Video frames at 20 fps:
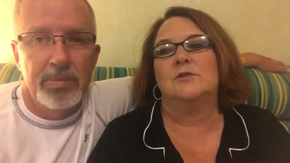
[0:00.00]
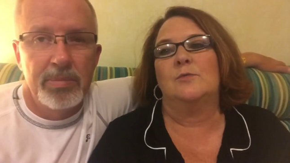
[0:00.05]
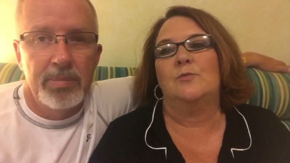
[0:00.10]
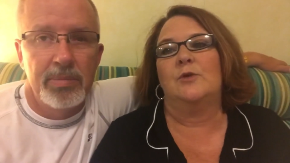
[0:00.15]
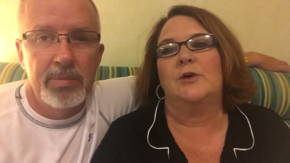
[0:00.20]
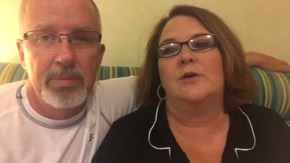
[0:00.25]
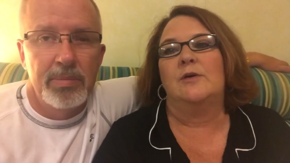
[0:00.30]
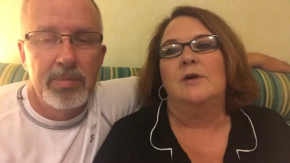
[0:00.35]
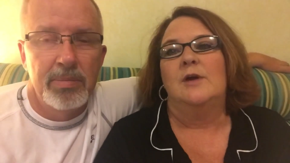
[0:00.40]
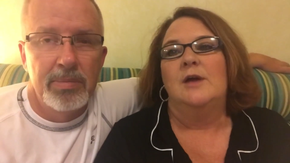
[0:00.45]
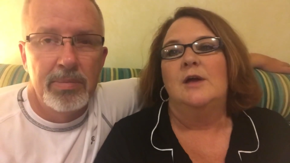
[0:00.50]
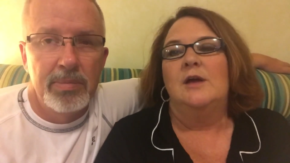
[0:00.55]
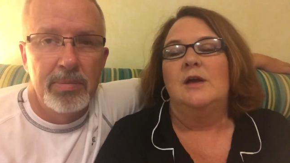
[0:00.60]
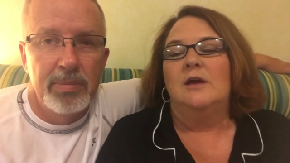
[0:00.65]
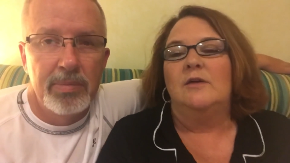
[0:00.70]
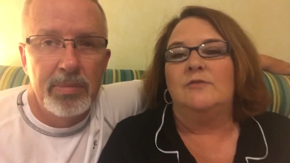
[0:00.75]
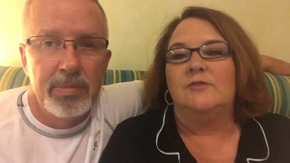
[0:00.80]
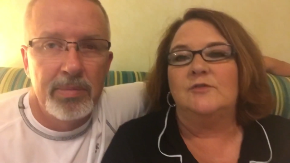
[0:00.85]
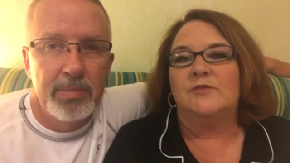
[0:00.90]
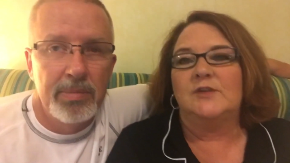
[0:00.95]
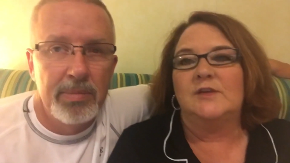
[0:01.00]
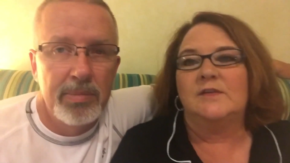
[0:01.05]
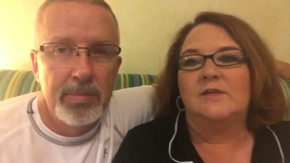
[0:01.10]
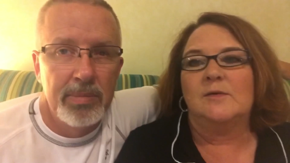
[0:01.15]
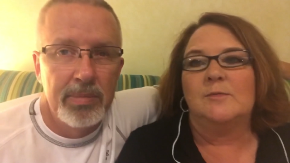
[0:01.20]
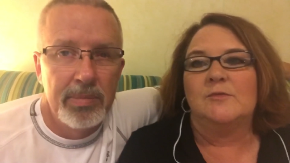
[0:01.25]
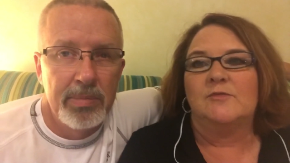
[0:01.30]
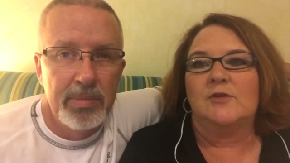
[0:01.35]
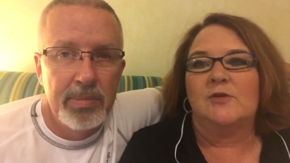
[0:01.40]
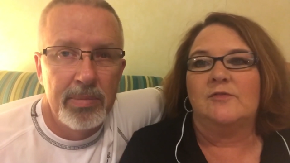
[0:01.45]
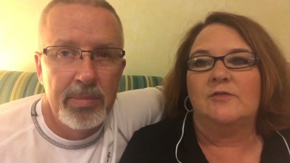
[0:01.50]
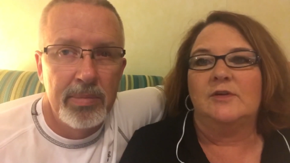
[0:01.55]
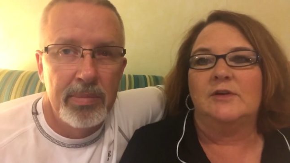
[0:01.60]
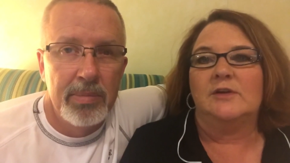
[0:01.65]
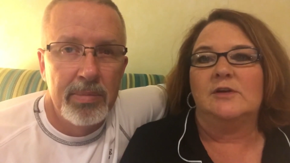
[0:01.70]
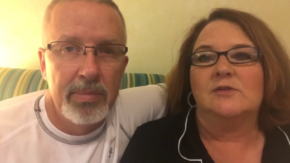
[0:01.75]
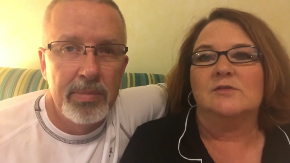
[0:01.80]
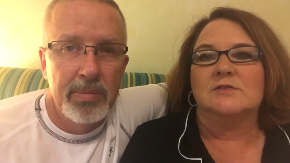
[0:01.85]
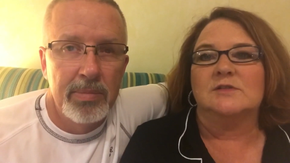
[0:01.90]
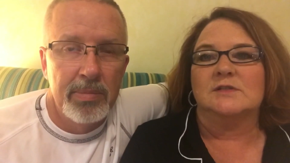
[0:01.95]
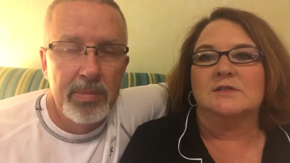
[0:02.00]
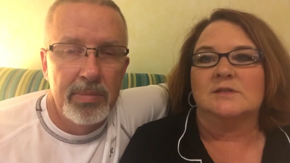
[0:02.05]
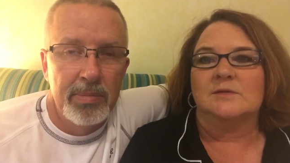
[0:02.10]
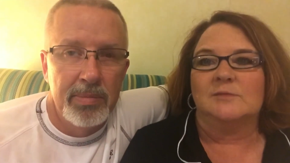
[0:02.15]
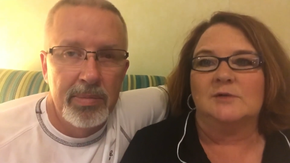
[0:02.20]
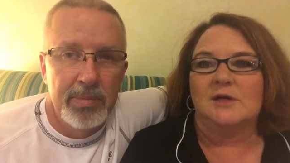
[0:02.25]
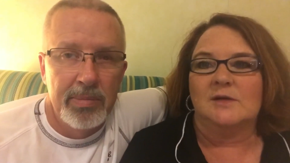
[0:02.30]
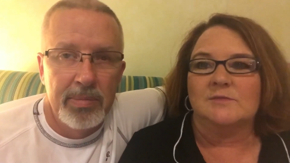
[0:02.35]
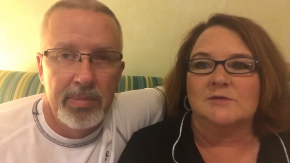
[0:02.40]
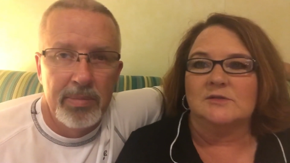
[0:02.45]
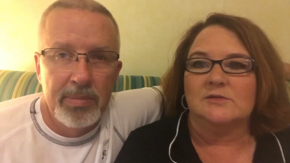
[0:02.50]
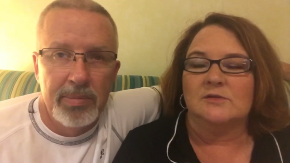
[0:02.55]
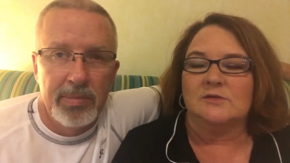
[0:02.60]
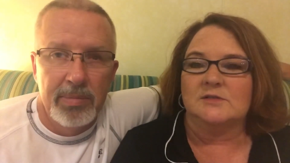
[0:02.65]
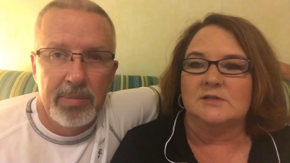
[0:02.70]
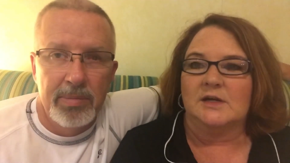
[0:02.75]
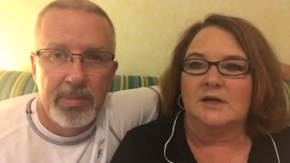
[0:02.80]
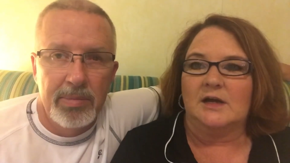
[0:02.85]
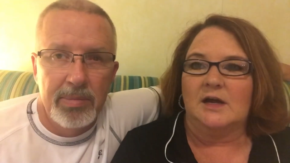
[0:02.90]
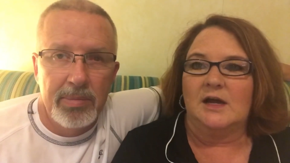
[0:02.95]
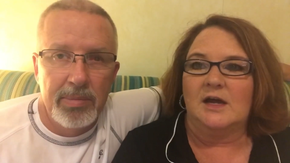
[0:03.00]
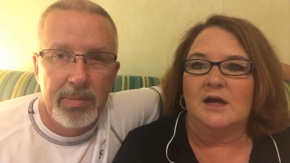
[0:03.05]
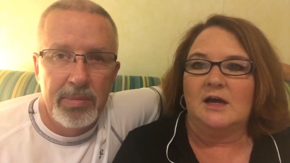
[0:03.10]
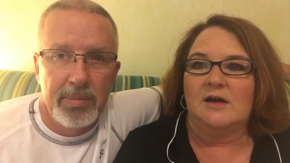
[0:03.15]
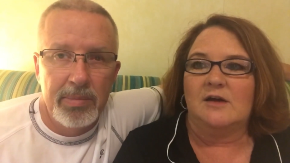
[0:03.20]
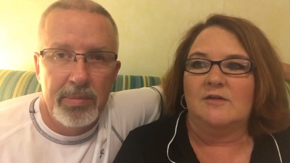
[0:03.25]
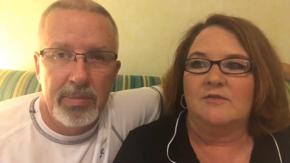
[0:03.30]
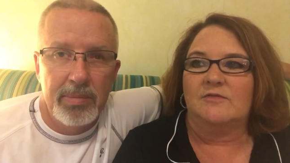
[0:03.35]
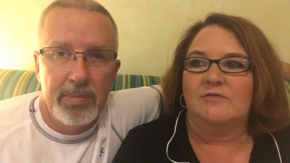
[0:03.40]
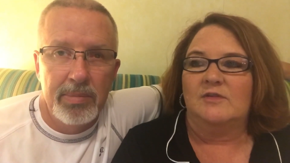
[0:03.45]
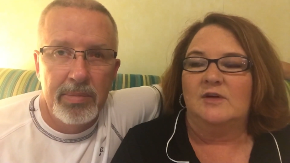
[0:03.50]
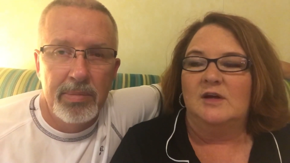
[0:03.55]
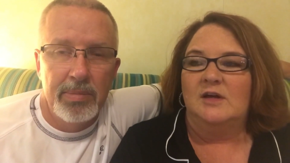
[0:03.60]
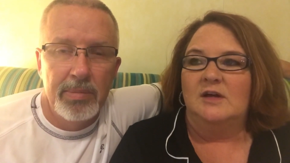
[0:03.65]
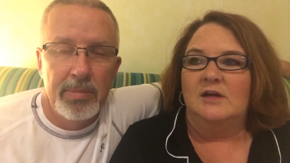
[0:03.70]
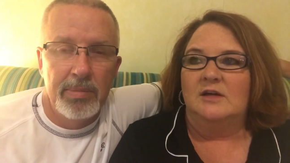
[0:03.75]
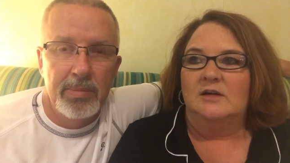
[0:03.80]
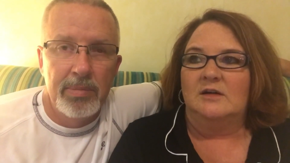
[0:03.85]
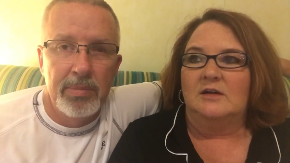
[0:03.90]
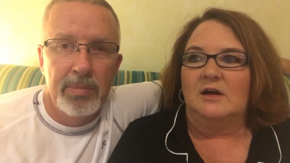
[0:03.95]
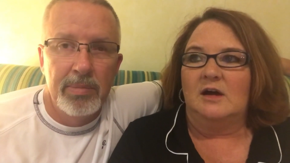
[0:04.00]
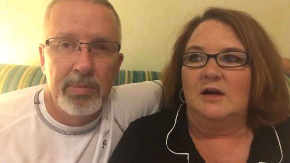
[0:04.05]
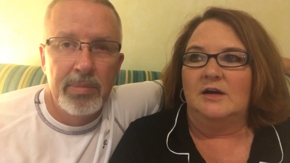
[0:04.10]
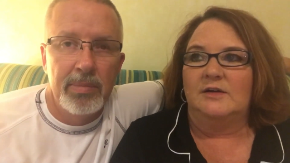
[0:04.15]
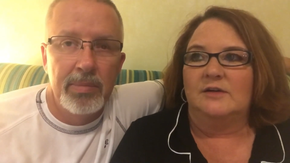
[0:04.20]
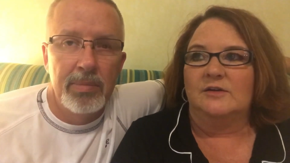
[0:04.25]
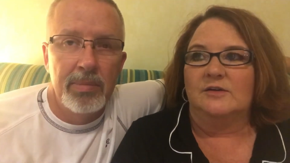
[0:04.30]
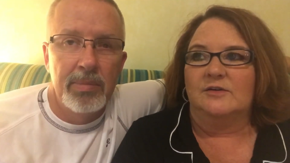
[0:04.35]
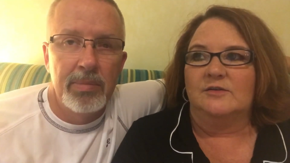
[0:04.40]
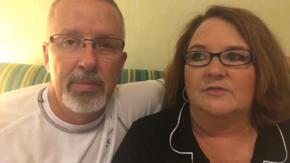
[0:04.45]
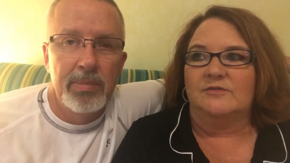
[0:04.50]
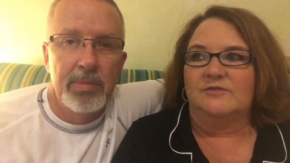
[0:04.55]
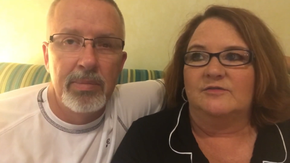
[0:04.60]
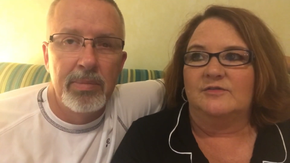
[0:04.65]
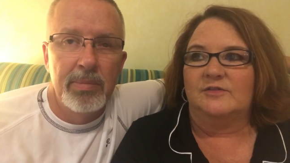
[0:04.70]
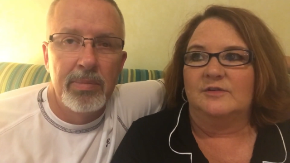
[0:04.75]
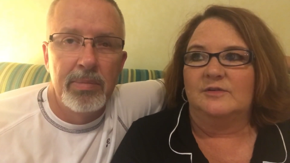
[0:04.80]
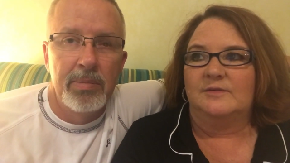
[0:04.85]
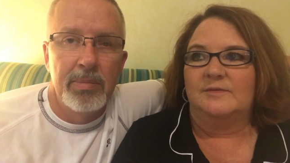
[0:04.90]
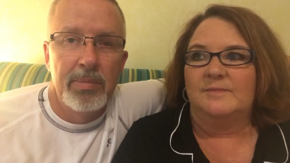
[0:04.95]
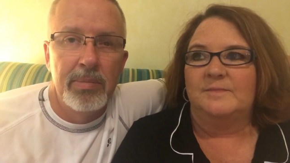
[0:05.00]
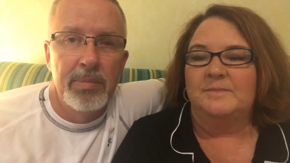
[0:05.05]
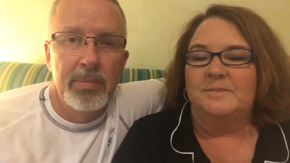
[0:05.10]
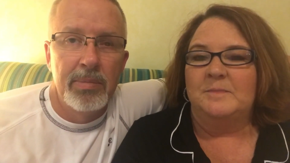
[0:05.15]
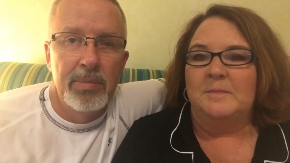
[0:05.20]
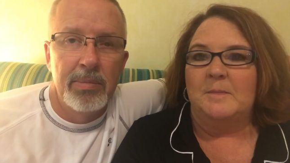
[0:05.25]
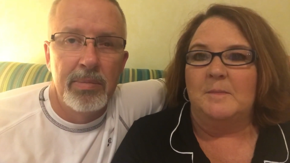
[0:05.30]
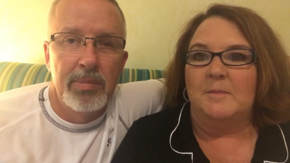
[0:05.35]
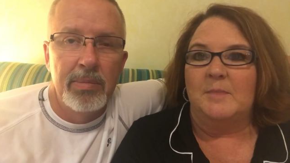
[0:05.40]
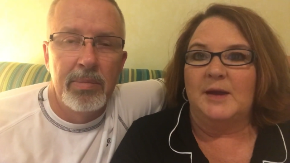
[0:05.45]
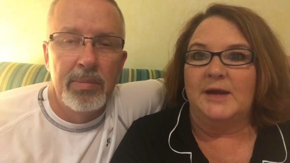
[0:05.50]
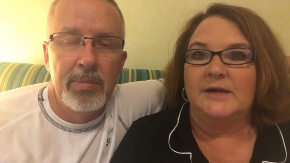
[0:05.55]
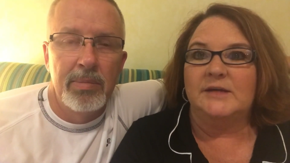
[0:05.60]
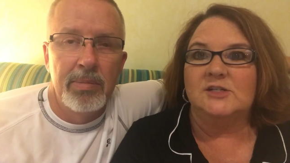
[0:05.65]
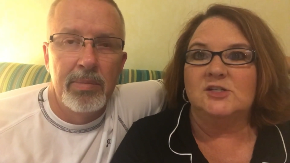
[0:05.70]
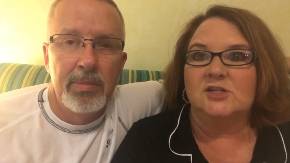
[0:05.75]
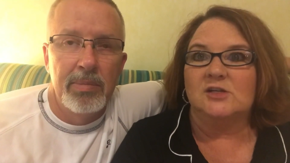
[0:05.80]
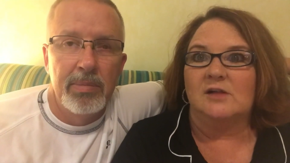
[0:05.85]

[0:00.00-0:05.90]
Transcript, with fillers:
Speaker 1: somewhere. If you've seen some of our videos, and sometimes it looks like I have kind of beige